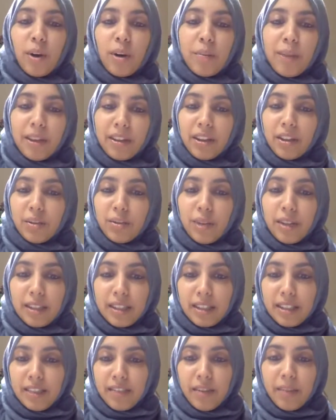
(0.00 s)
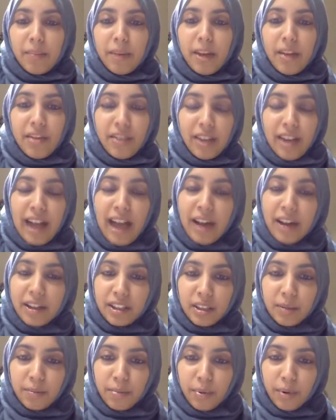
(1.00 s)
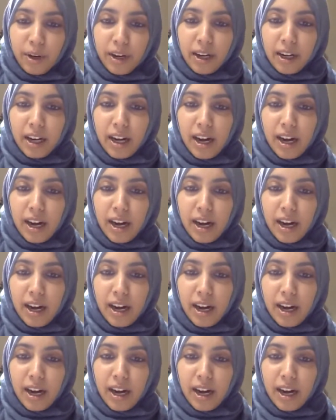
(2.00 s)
about the nuances of the month and how to support